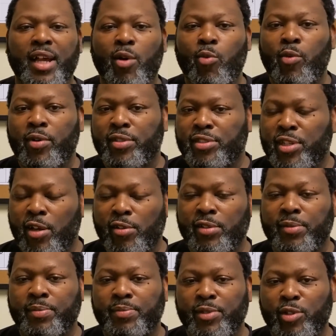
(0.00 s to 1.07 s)
I want to talk
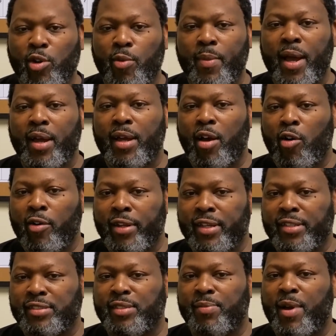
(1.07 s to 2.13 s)
to, you know, my
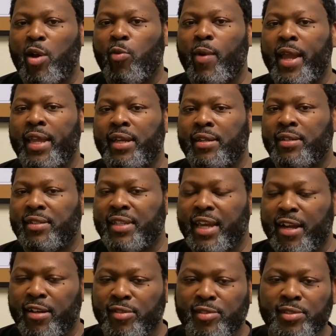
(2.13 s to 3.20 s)
audience about writing good
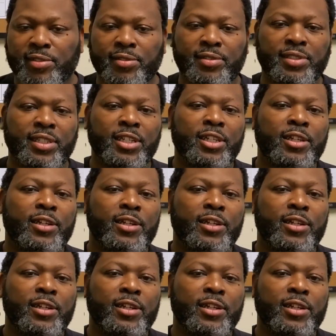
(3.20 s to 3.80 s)
characters,